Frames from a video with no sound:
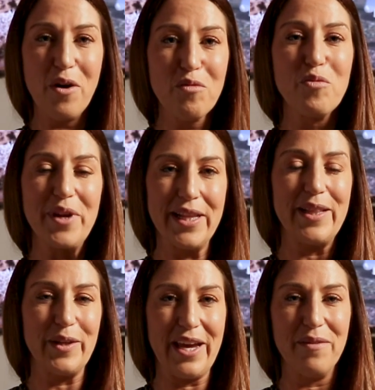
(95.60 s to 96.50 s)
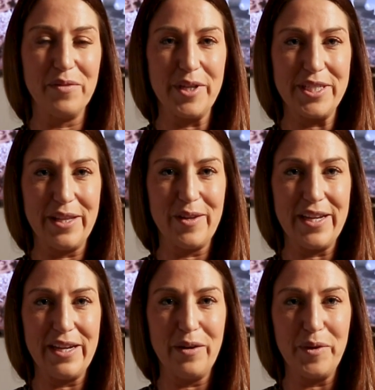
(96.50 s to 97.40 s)
all really look out for each other
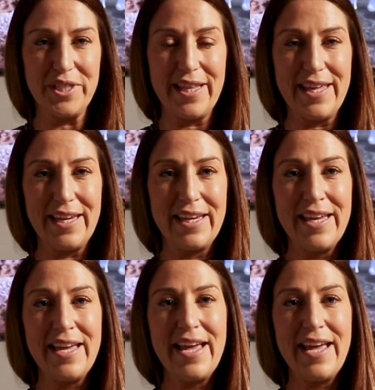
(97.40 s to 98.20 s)
here, which I think